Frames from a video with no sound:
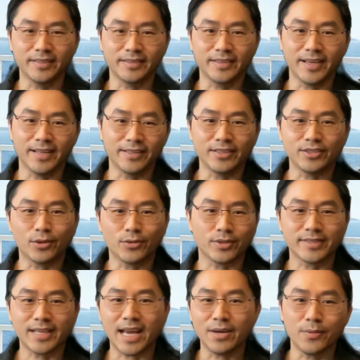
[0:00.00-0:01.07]
And this also
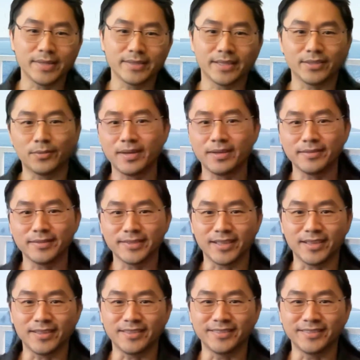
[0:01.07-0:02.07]
sideways as well. So.